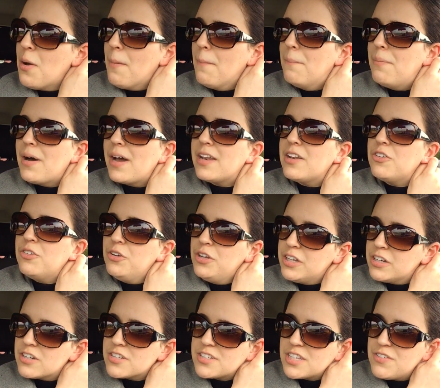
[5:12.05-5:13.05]
But New
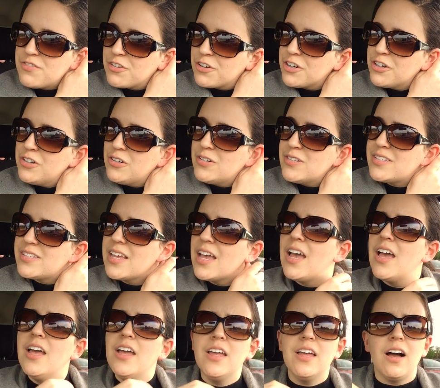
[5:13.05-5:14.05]
Year's Eve cruise,
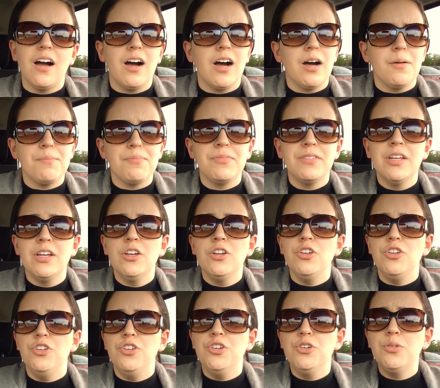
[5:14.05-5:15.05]
um,
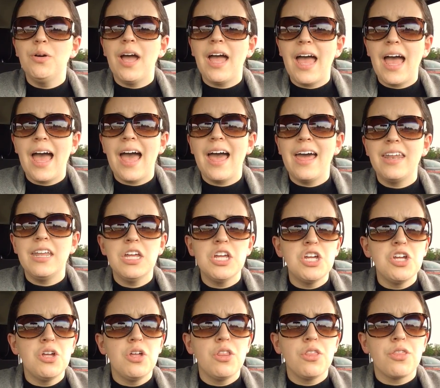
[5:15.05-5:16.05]
you had
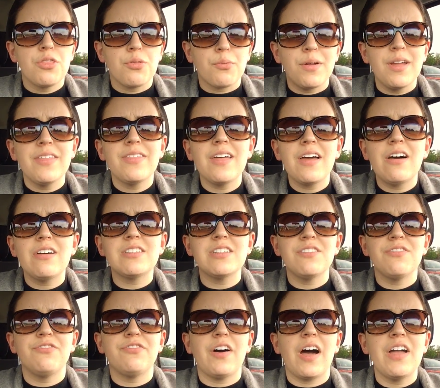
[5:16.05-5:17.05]

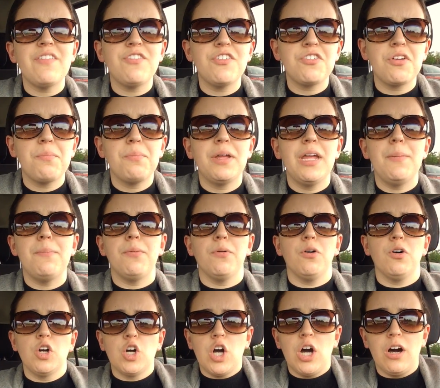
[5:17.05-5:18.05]
3,500
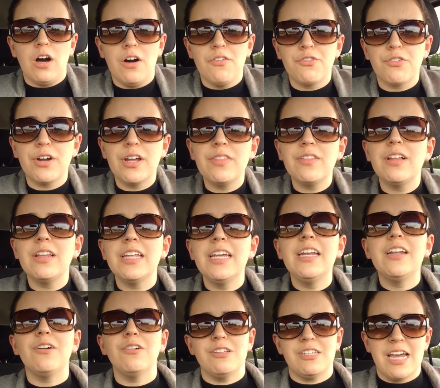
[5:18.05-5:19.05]
people covering the
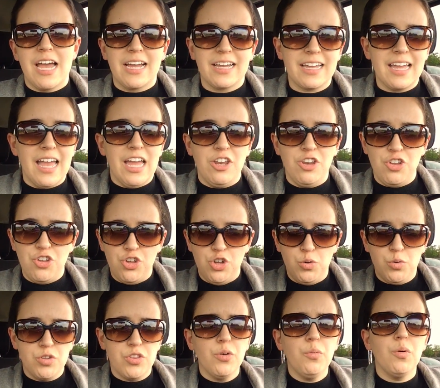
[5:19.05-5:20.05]
Lido deck, and
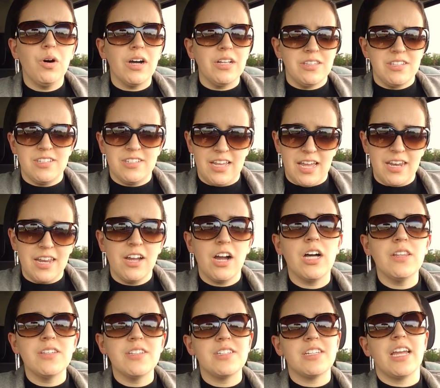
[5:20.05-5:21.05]
you were the one standing
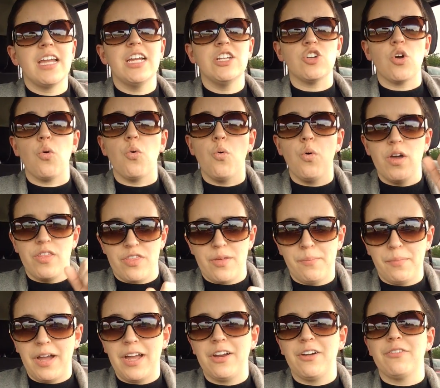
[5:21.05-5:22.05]
on the stage with
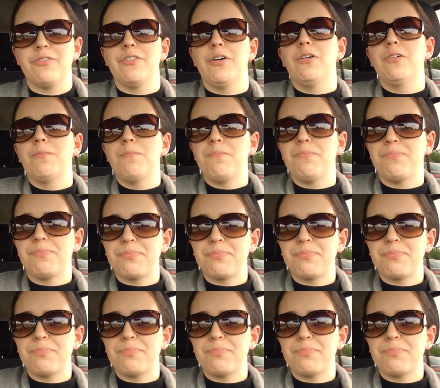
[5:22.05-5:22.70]
the microphone.